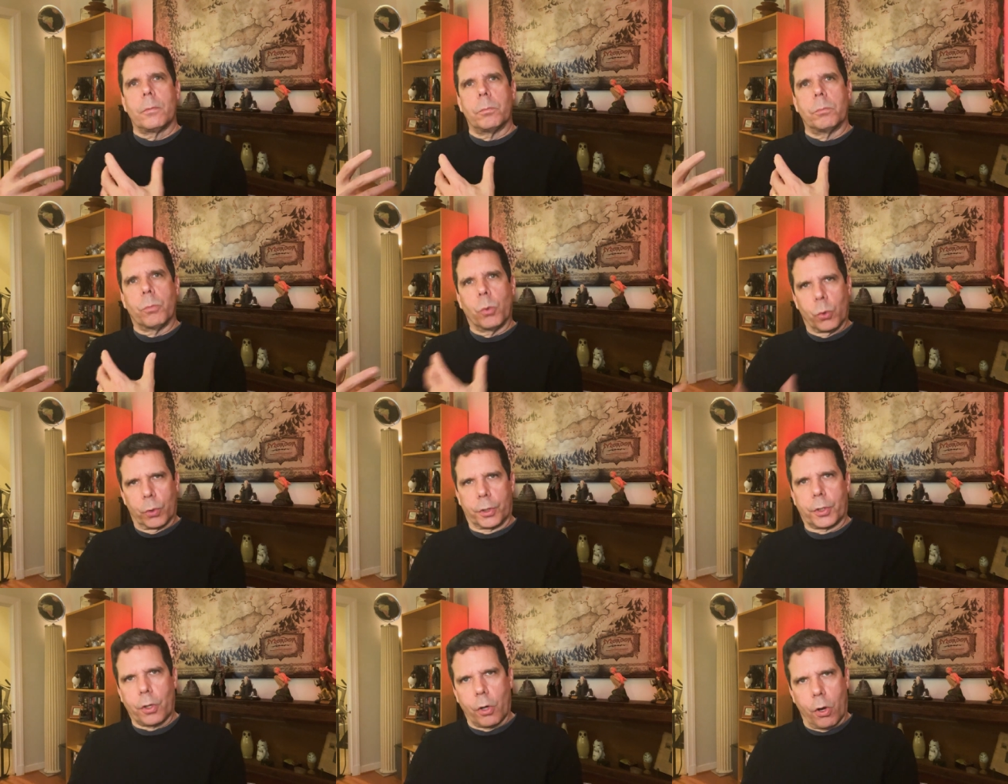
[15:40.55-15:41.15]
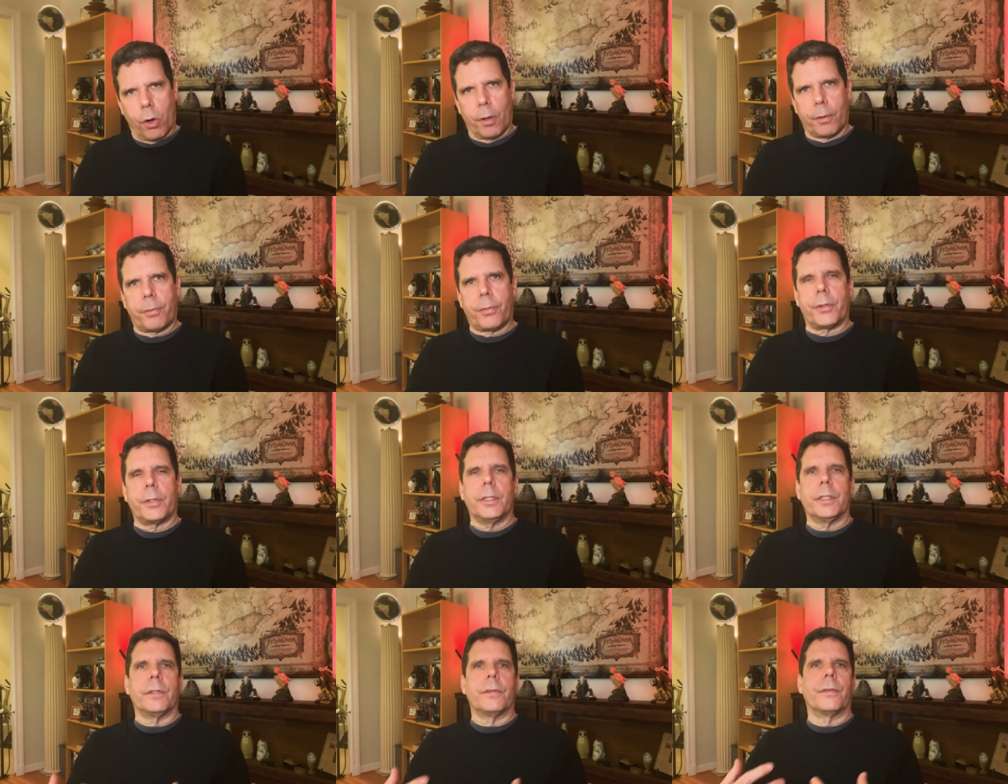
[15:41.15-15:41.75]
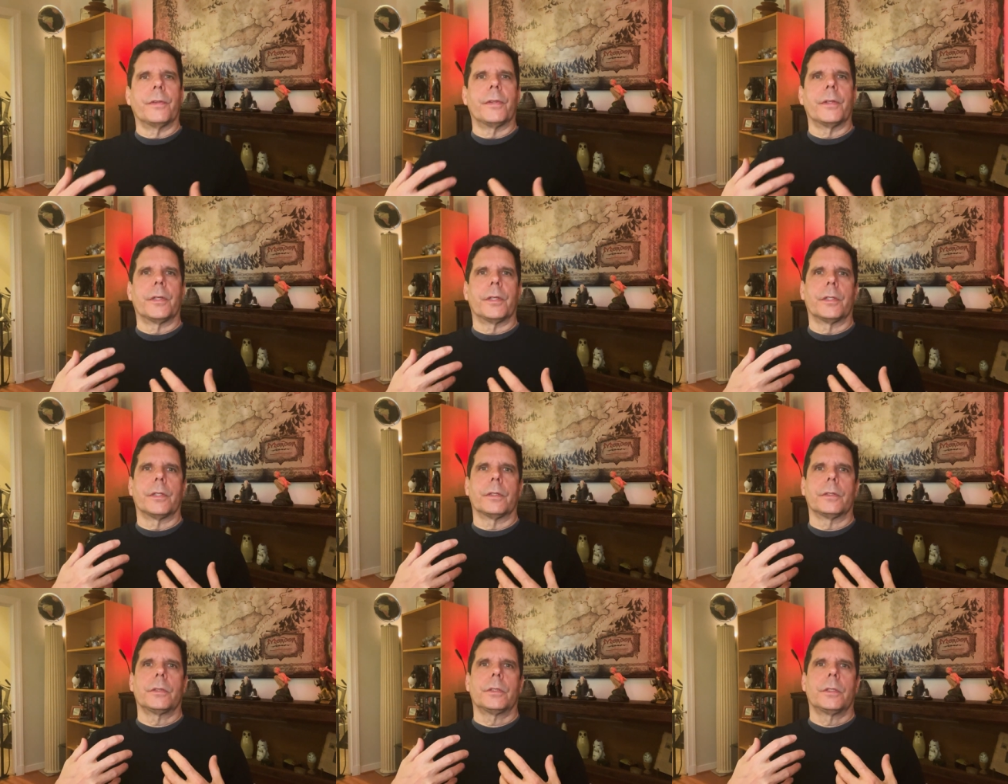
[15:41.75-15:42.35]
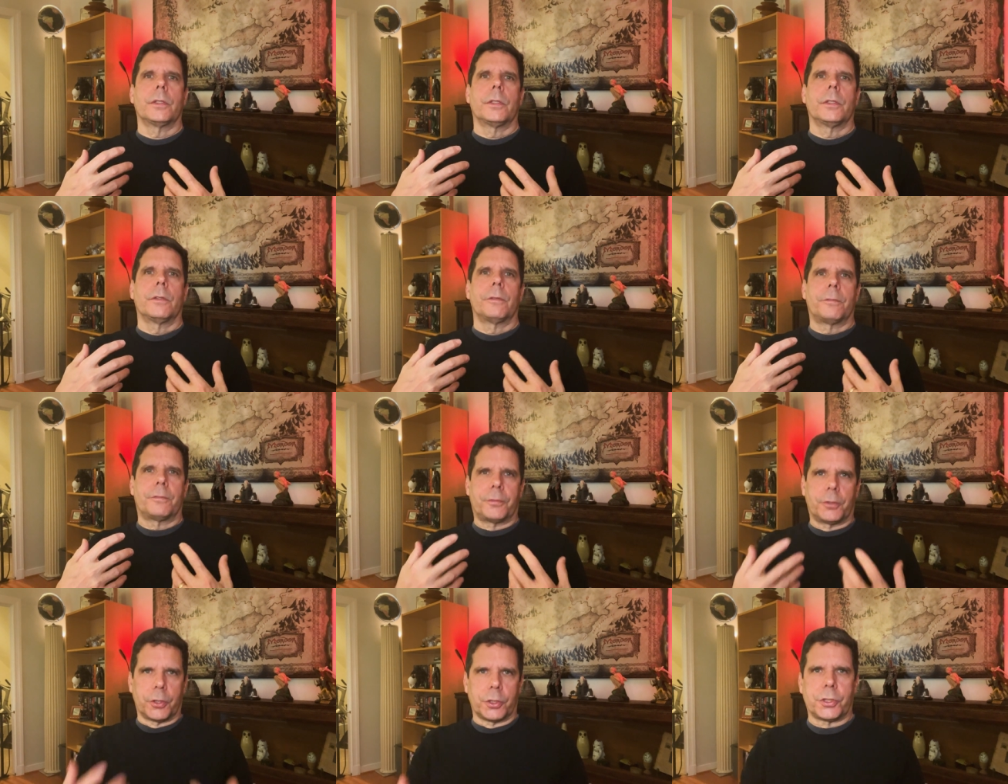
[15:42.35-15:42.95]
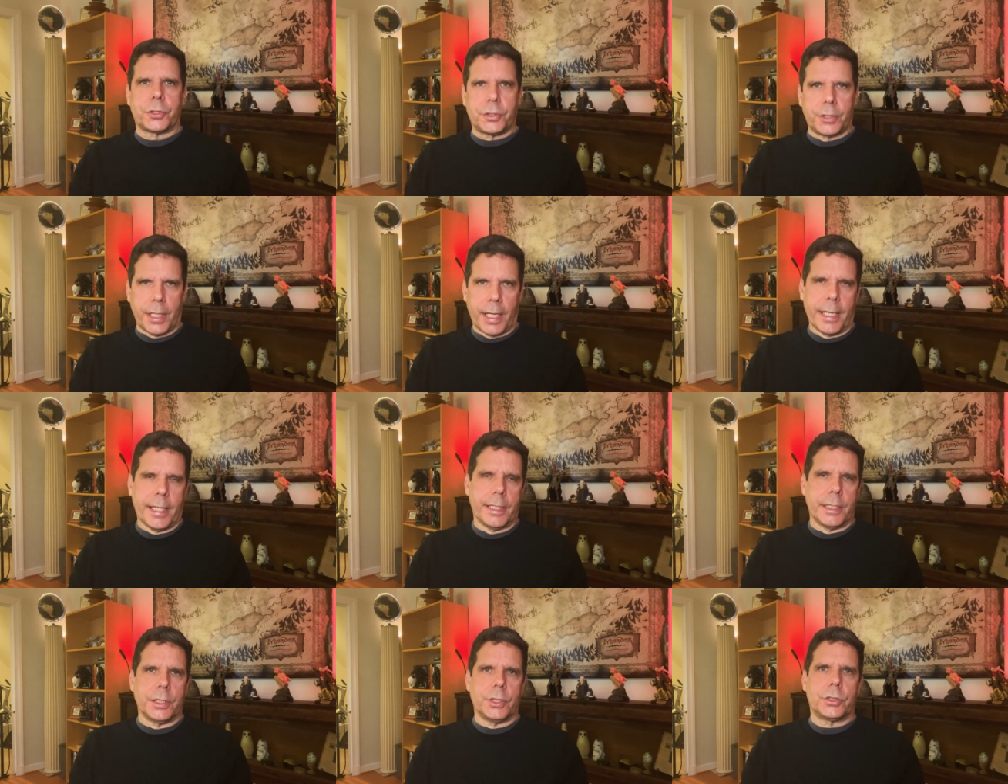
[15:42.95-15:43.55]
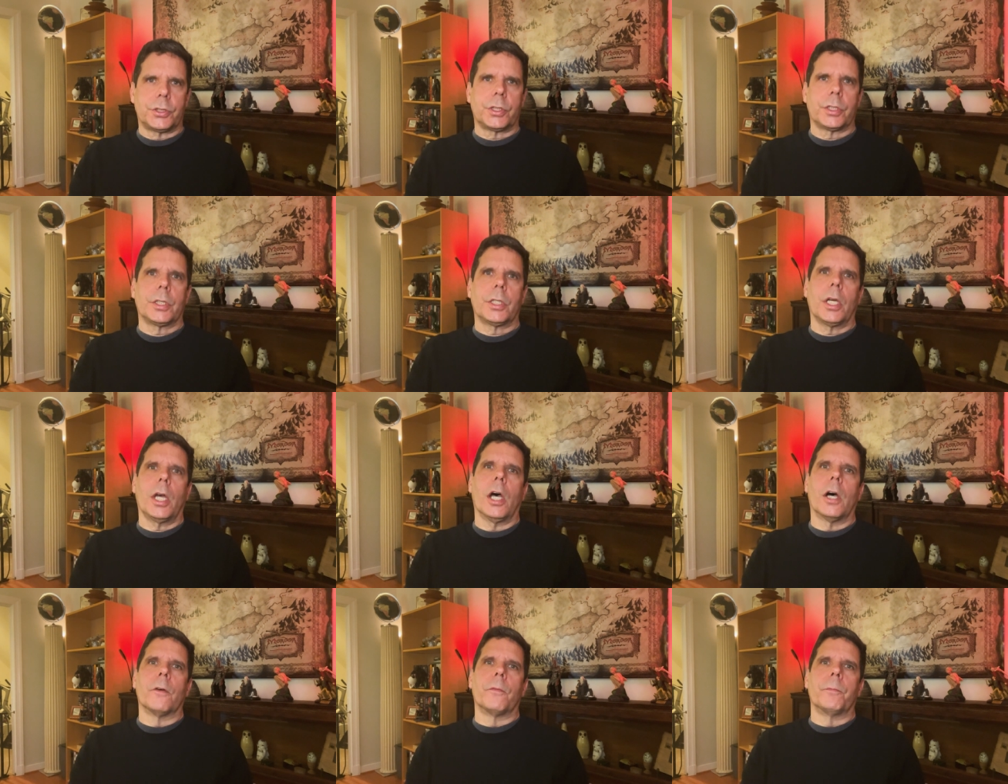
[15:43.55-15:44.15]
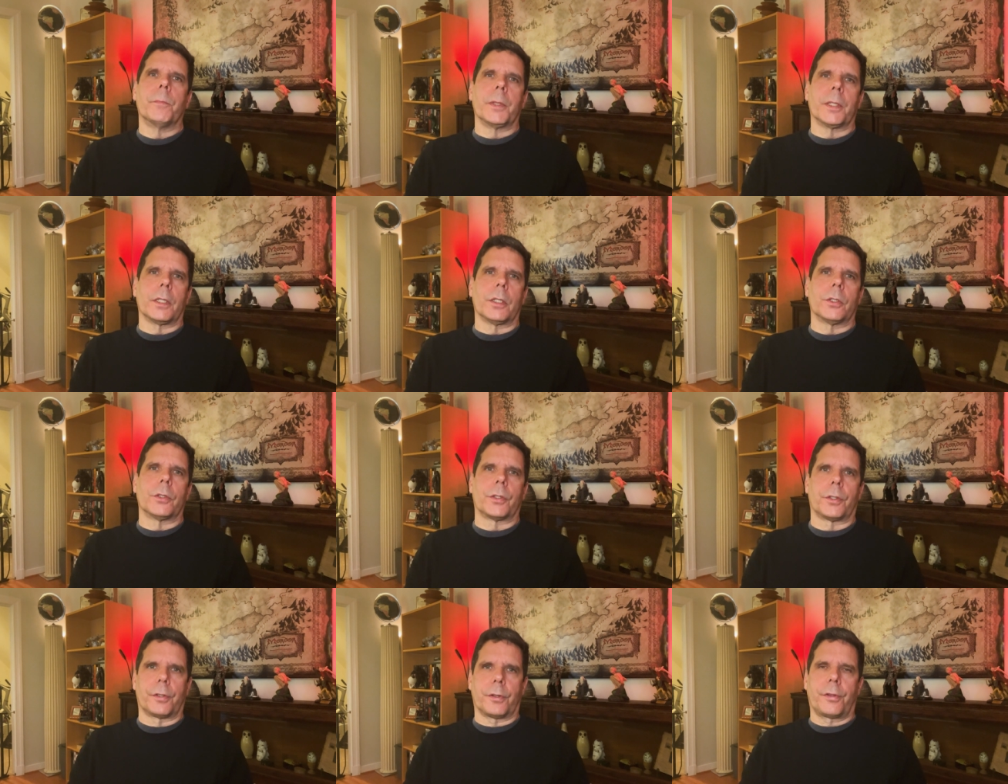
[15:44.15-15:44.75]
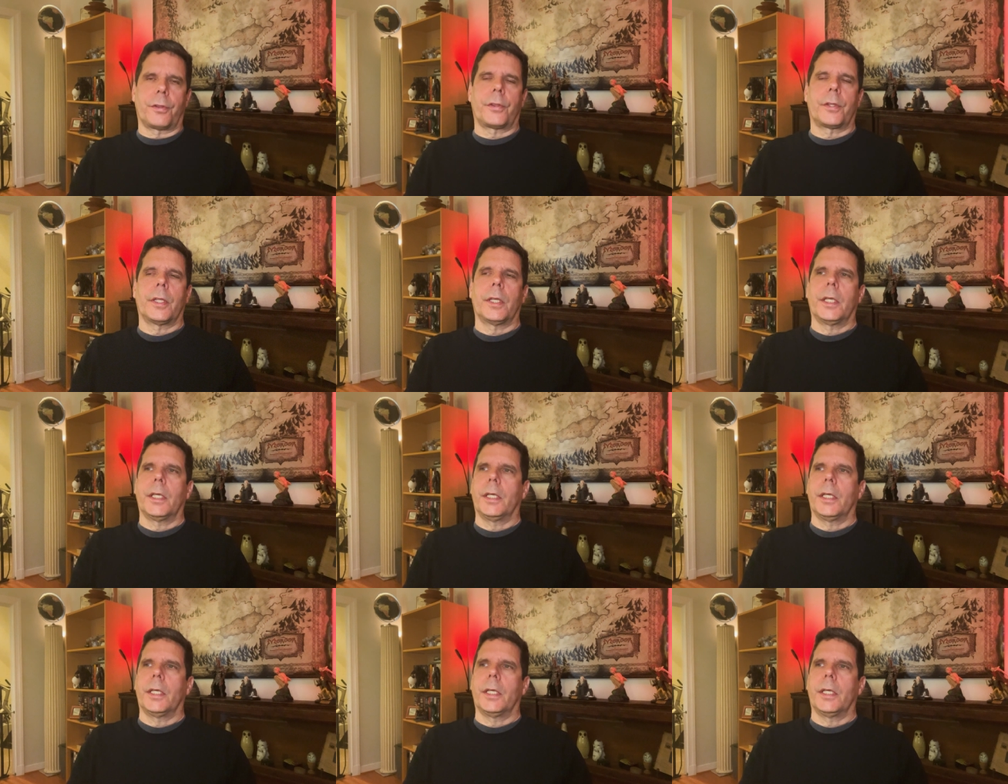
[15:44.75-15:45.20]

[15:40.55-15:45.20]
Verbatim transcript: Morgoth in the First Age of Middle-earth.